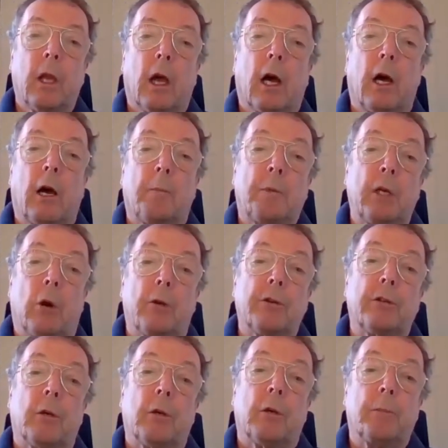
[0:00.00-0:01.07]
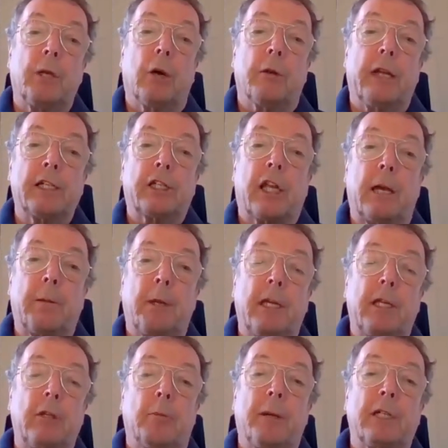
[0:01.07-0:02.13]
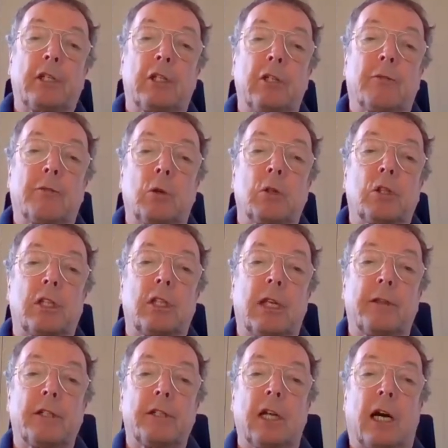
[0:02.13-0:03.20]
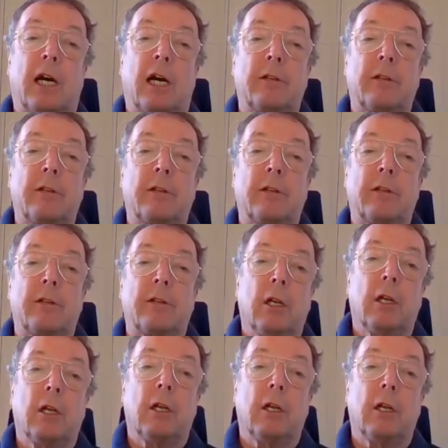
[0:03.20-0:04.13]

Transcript: Beyond HKP, you mentioned, of course, the other side of the docks,